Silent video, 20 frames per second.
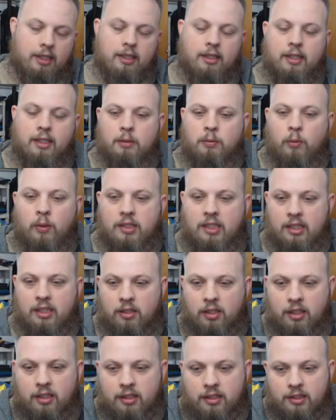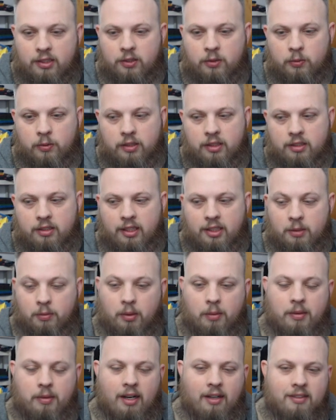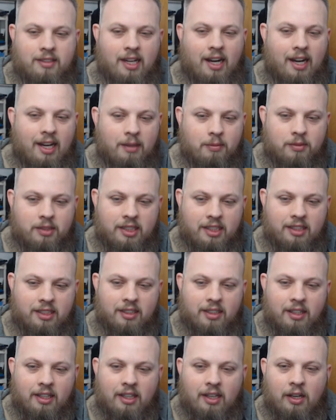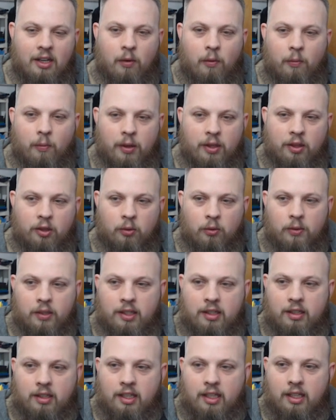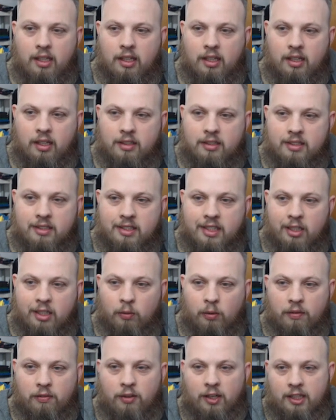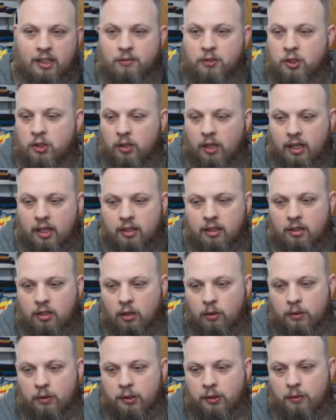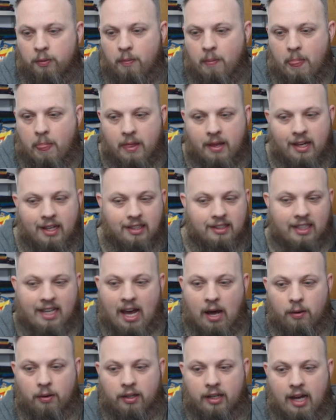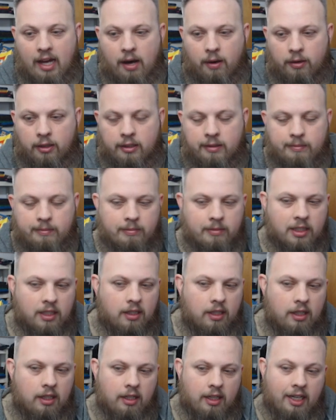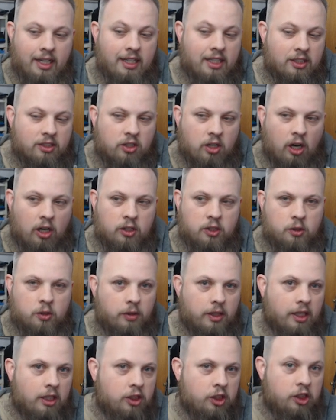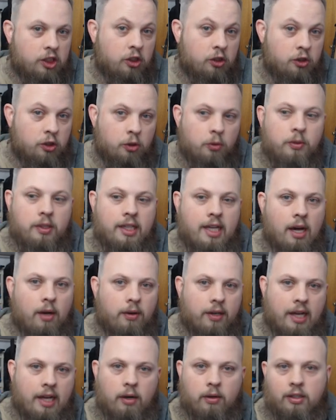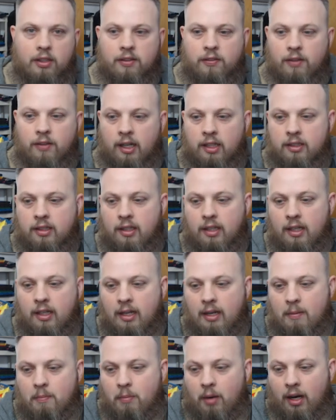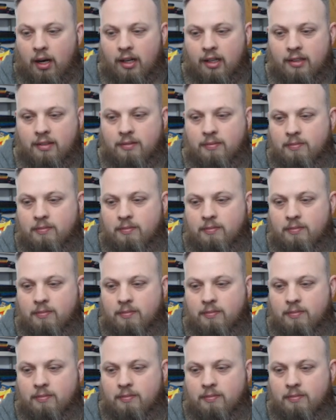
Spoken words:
it is. Once I learned that this was a Supreme Kai Time leader, we threw in the Xeno Reflective Strike Goku. It is a counter. It does cost 3 energy to do the counter effect, but